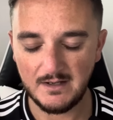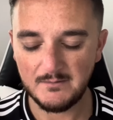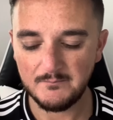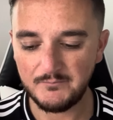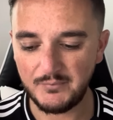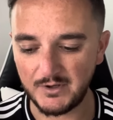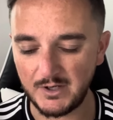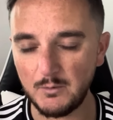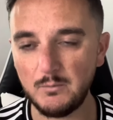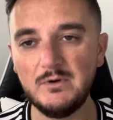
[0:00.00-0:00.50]

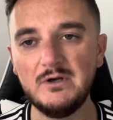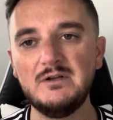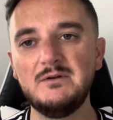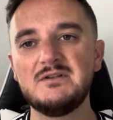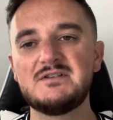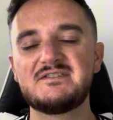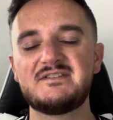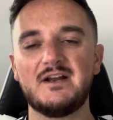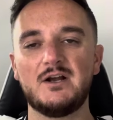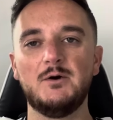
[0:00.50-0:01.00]
But I will
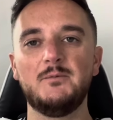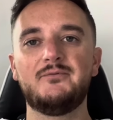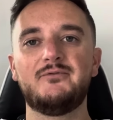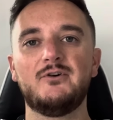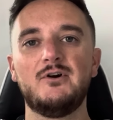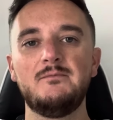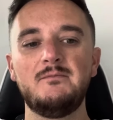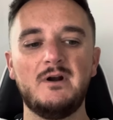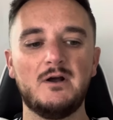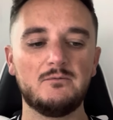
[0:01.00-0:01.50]
stick up for
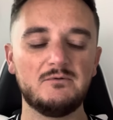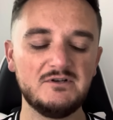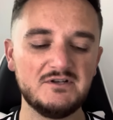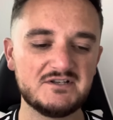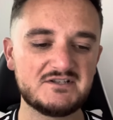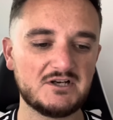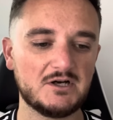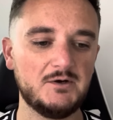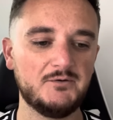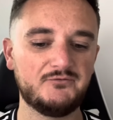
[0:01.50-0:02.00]
him, and I will
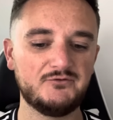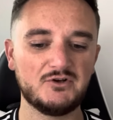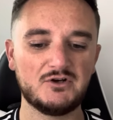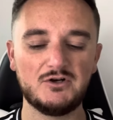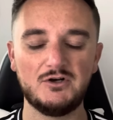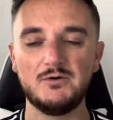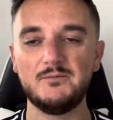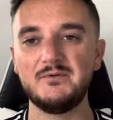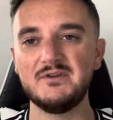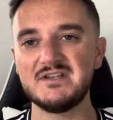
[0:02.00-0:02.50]
stick up for the
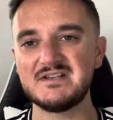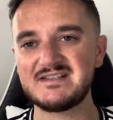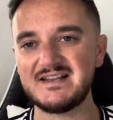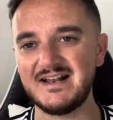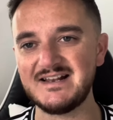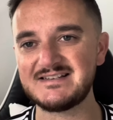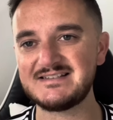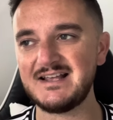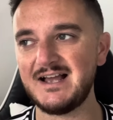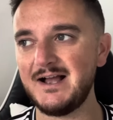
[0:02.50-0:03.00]
club, in the
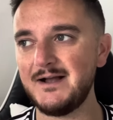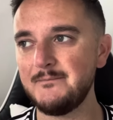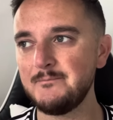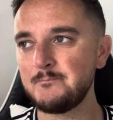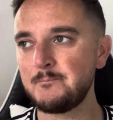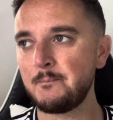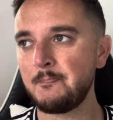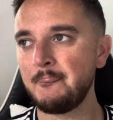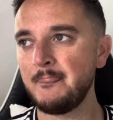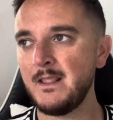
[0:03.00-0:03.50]
sense that
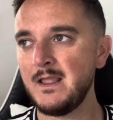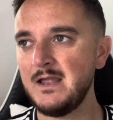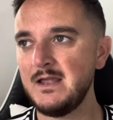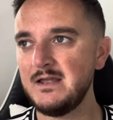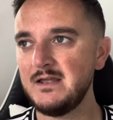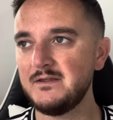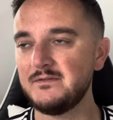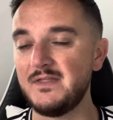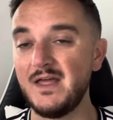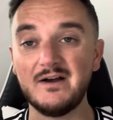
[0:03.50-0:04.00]

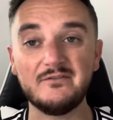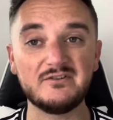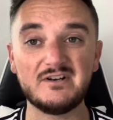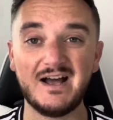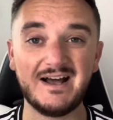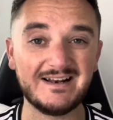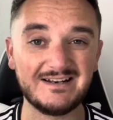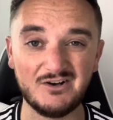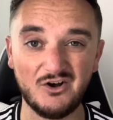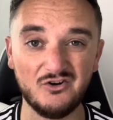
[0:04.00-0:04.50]
they haven't
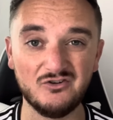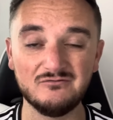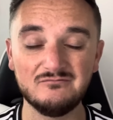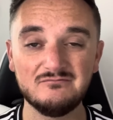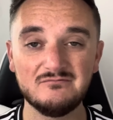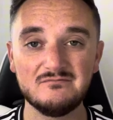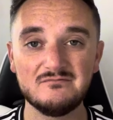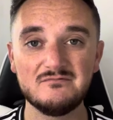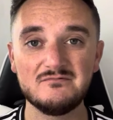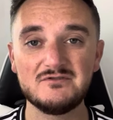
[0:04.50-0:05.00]
had long
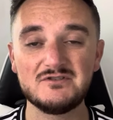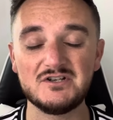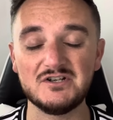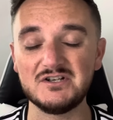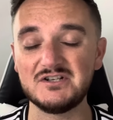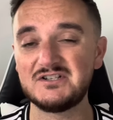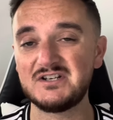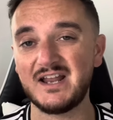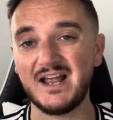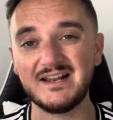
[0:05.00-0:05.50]
to
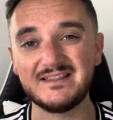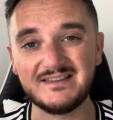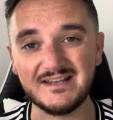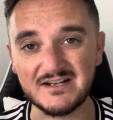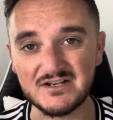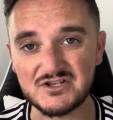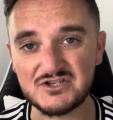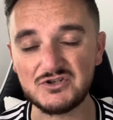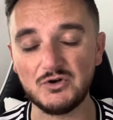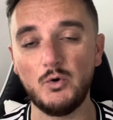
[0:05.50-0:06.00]
get
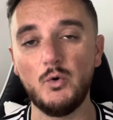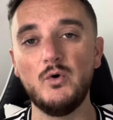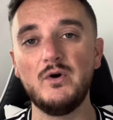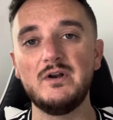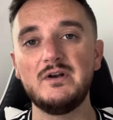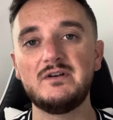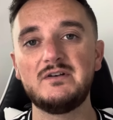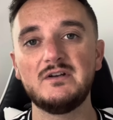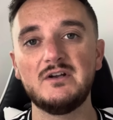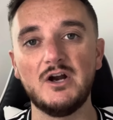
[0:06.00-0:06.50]
things
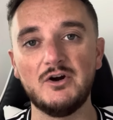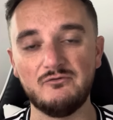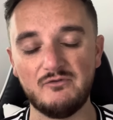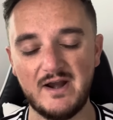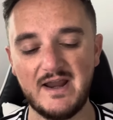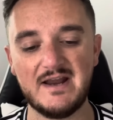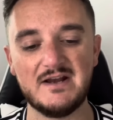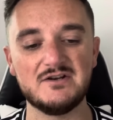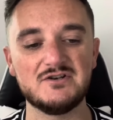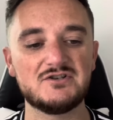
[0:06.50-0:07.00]
sorted,
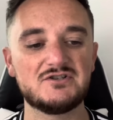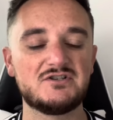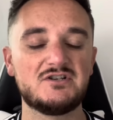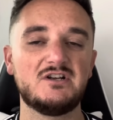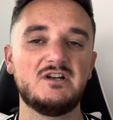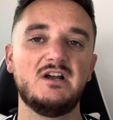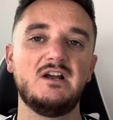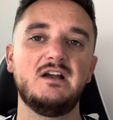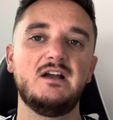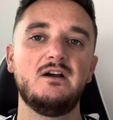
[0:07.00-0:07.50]
arranged,
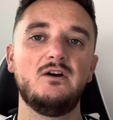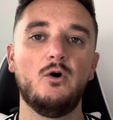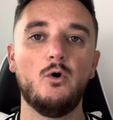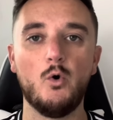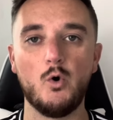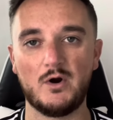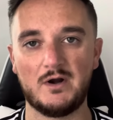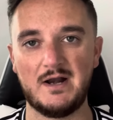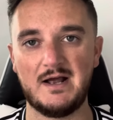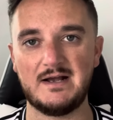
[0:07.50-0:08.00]

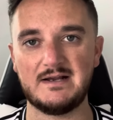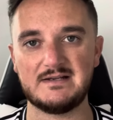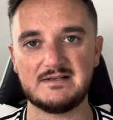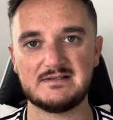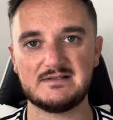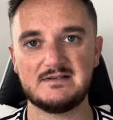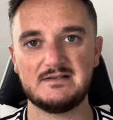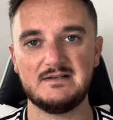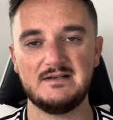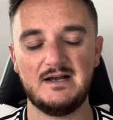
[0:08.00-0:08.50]

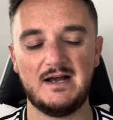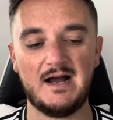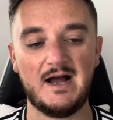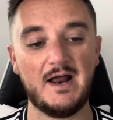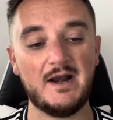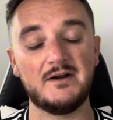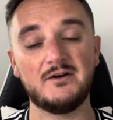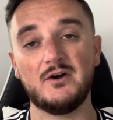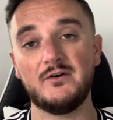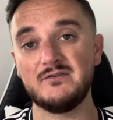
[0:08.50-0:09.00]
organised.
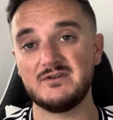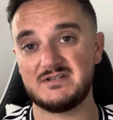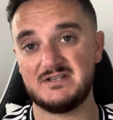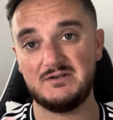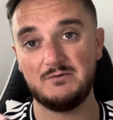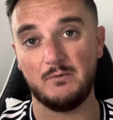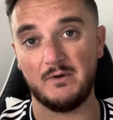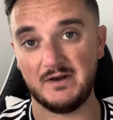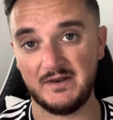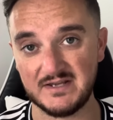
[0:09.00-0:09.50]
And obviously
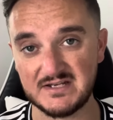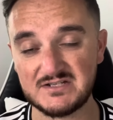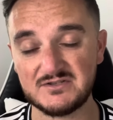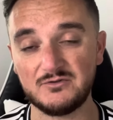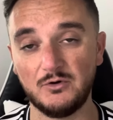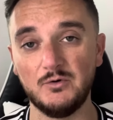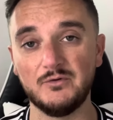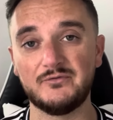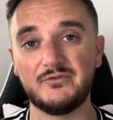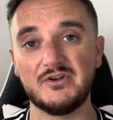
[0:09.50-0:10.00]
when this
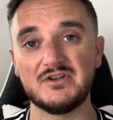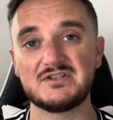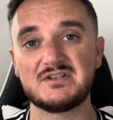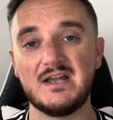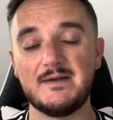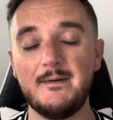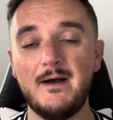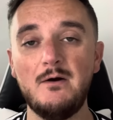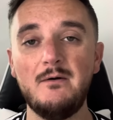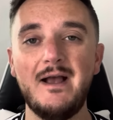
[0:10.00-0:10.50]
all first
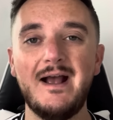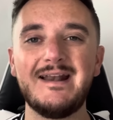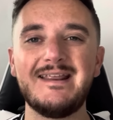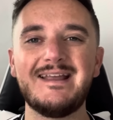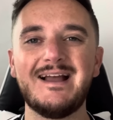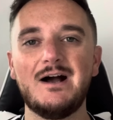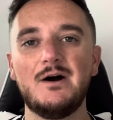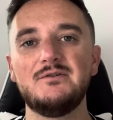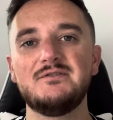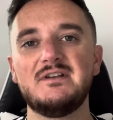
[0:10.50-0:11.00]
came out, Eddie
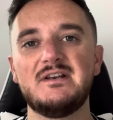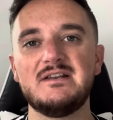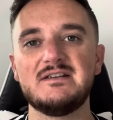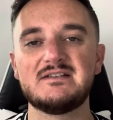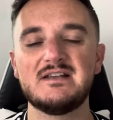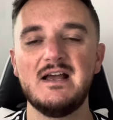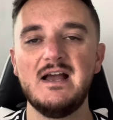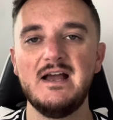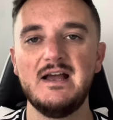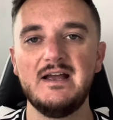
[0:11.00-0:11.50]
Howe did his
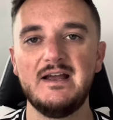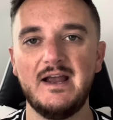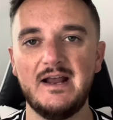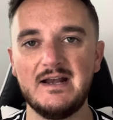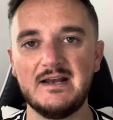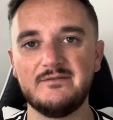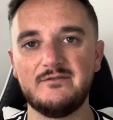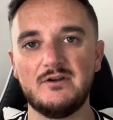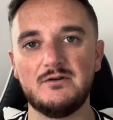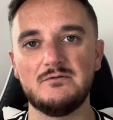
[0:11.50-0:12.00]

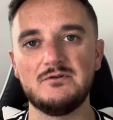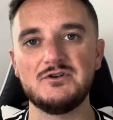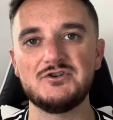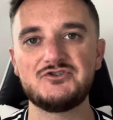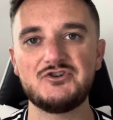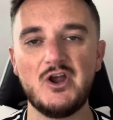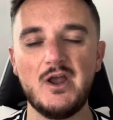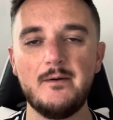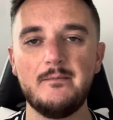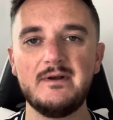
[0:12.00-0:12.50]
interview in
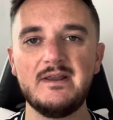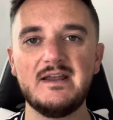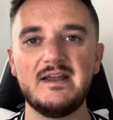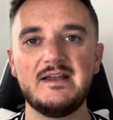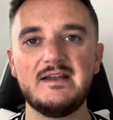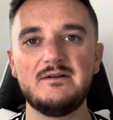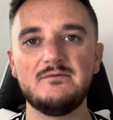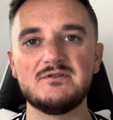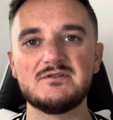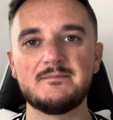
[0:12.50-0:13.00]
Germany.
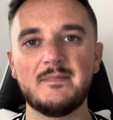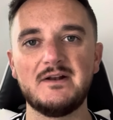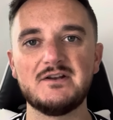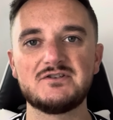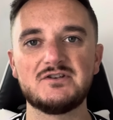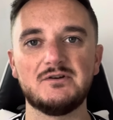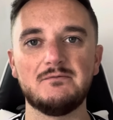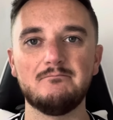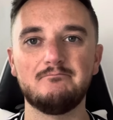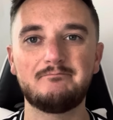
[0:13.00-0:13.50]
He was
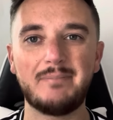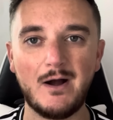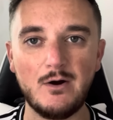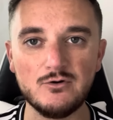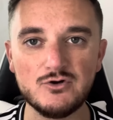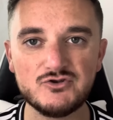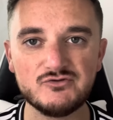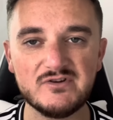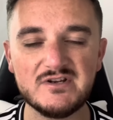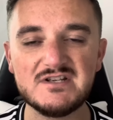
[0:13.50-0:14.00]
mentioning
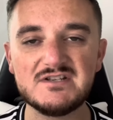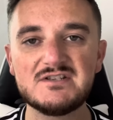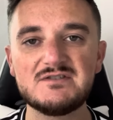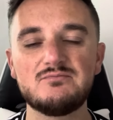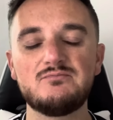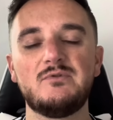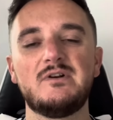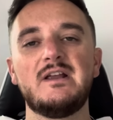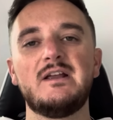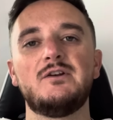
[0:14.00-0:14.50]
boundaries.
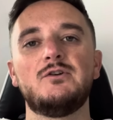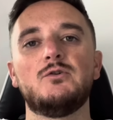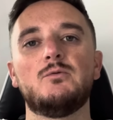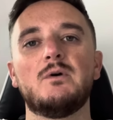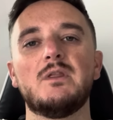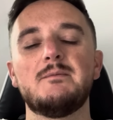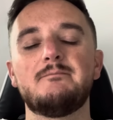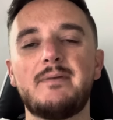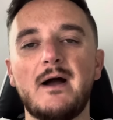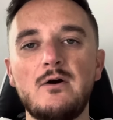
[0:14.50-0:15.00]
We need to know what
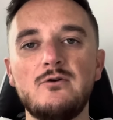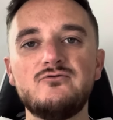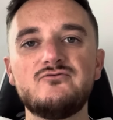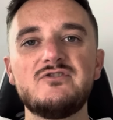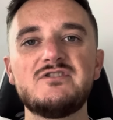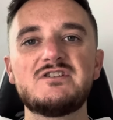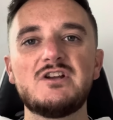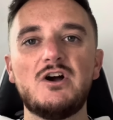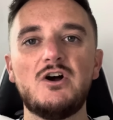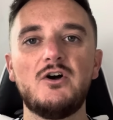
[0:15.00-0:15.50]
the
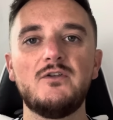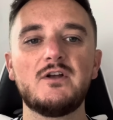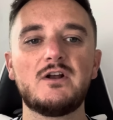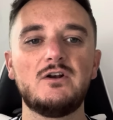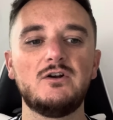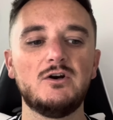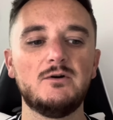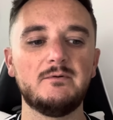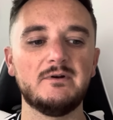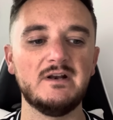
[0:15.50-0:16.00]
boundaries are of the
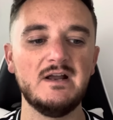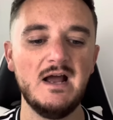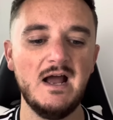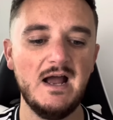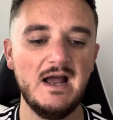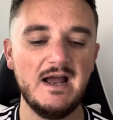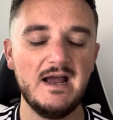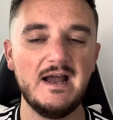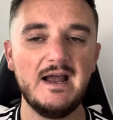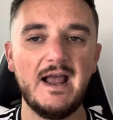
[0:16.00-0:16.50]
club. And
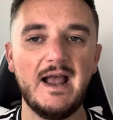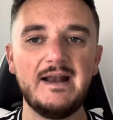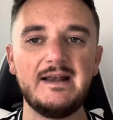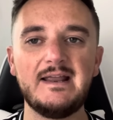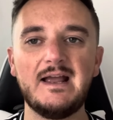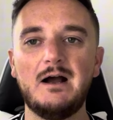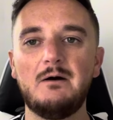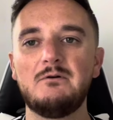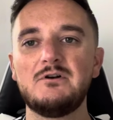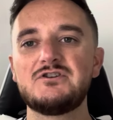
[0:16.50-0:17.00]

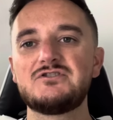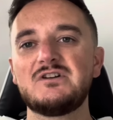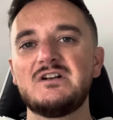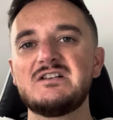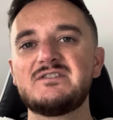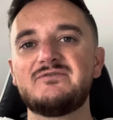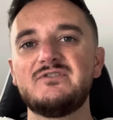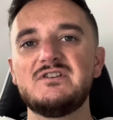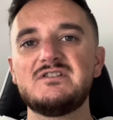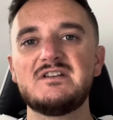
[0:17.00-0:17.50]
anyhow, on
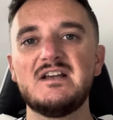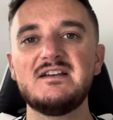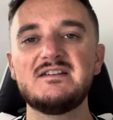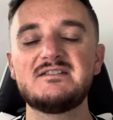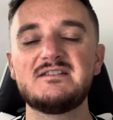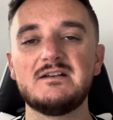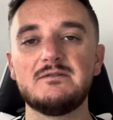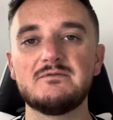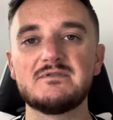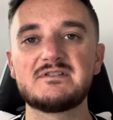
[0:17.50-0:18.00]
transfers
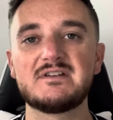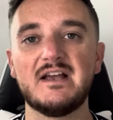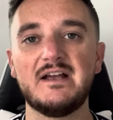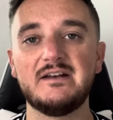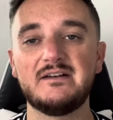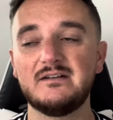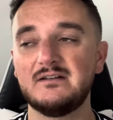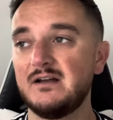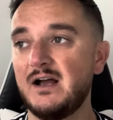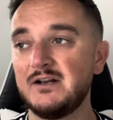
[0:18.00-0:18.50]
yesterday, we
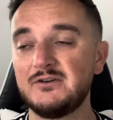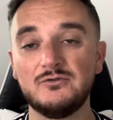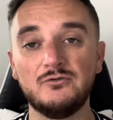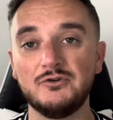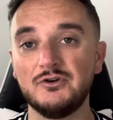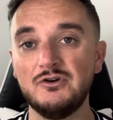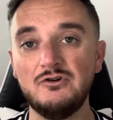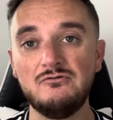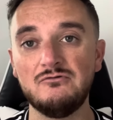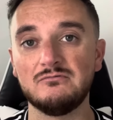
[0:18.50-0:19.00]
said, I don't
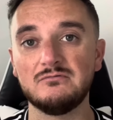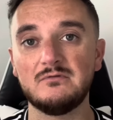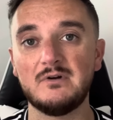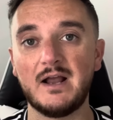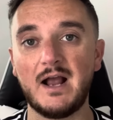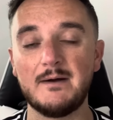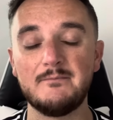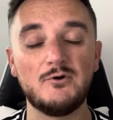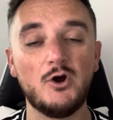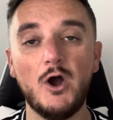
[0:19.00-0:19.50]
know, right?
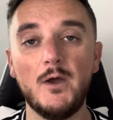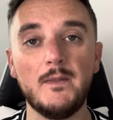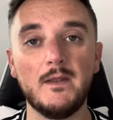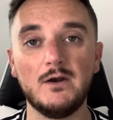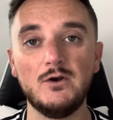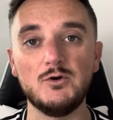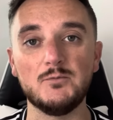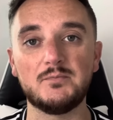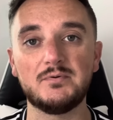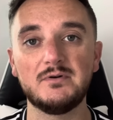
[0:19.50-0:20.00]
I'm not in the
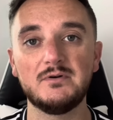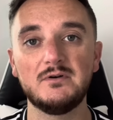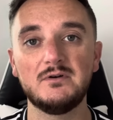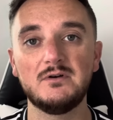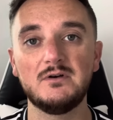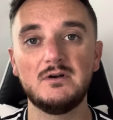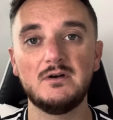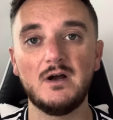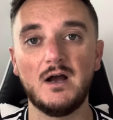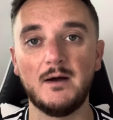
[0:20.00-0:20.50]
loop.
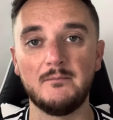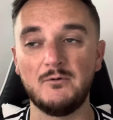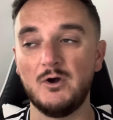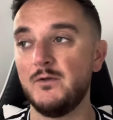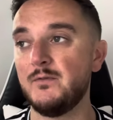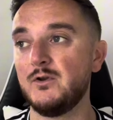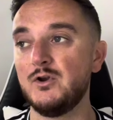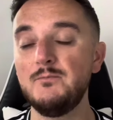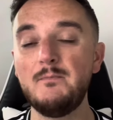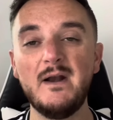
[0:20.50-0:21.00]
I'm not in
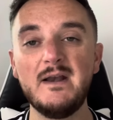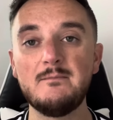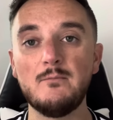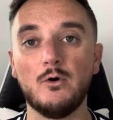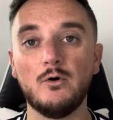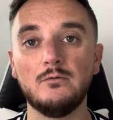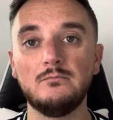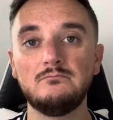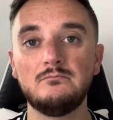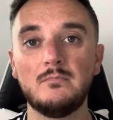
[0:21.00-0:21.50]
the loop
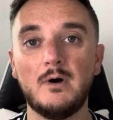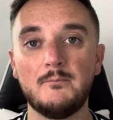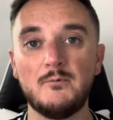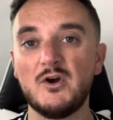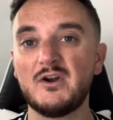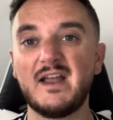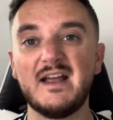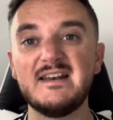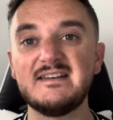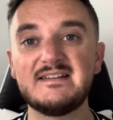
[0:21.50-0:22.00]
anymore. I'm not
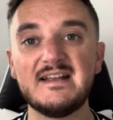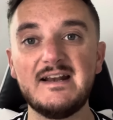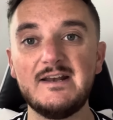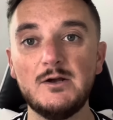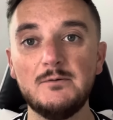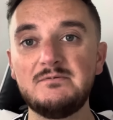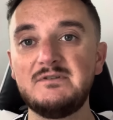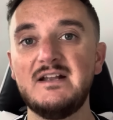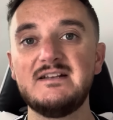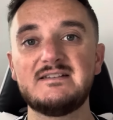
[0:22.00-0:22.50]
getting daily
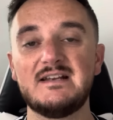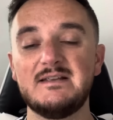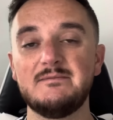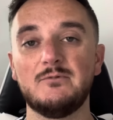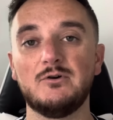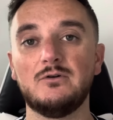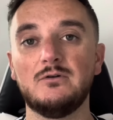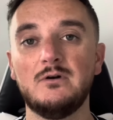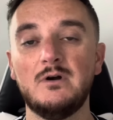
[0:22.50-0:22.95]
updates anymore.